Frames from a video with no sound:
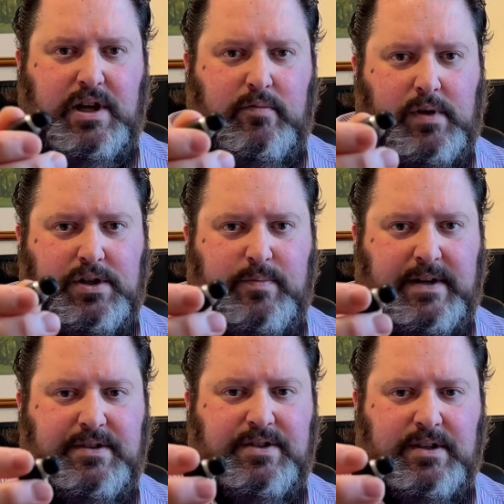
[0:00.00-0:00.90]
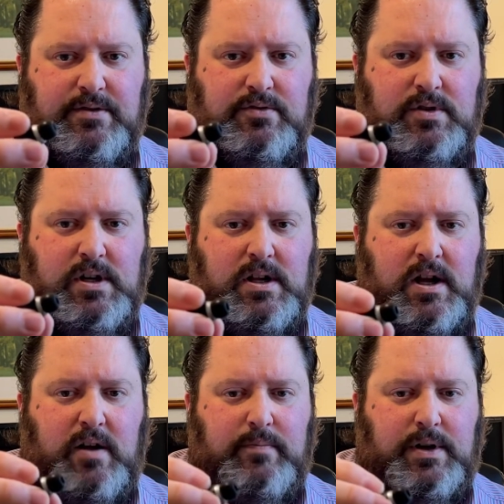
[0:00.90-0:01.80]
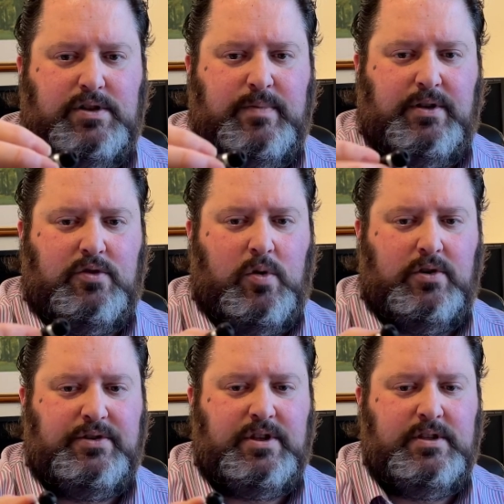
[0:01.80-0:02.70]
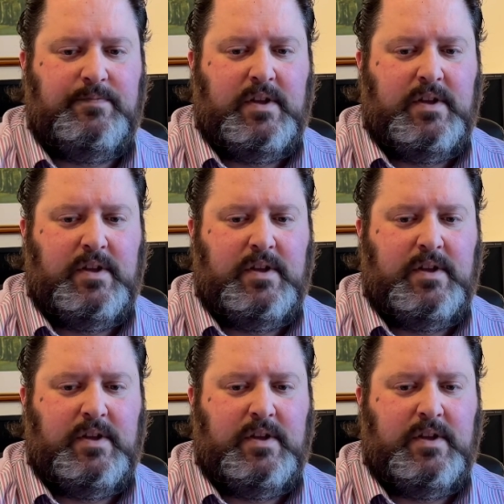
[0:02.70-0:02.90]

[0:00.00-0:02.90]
a much better seal and much better quality.